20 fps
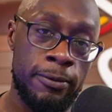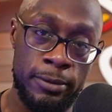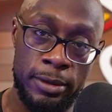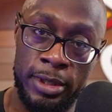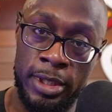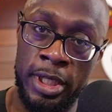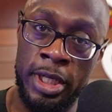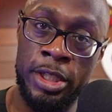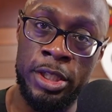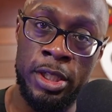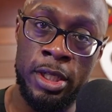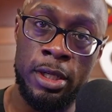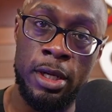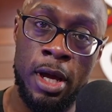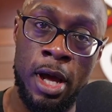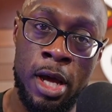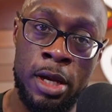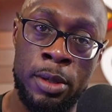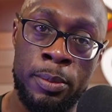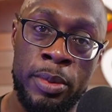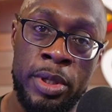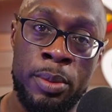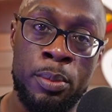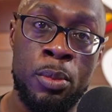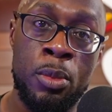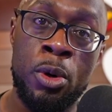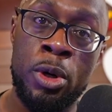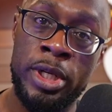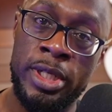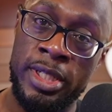Teach it how to be
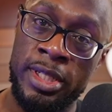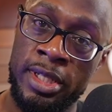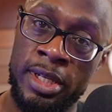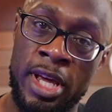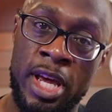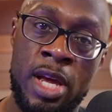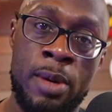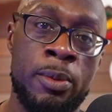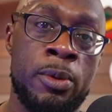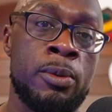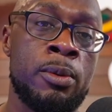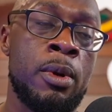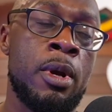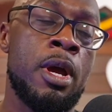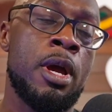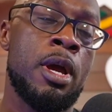more stable.